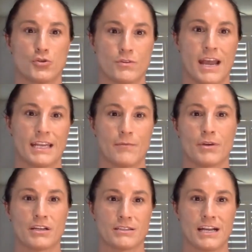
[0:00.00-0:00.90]
you get it
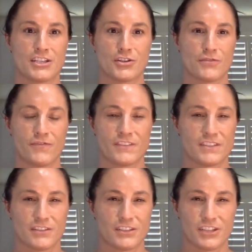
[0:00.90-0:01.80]
because that's your
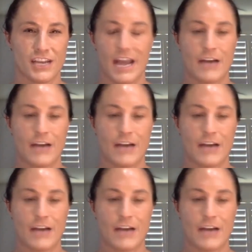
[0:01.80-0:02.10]
physical education.